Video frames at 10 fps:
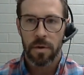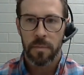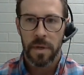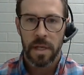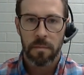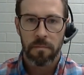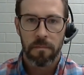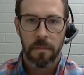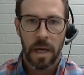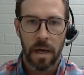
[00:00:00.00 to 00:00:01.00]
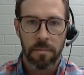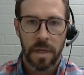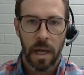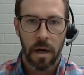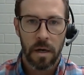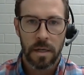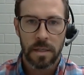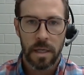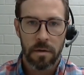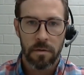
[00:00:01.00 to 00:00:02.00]
orthopedic care
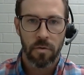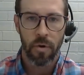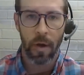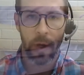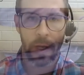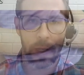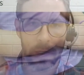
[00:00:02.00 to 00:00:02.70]
is a great way to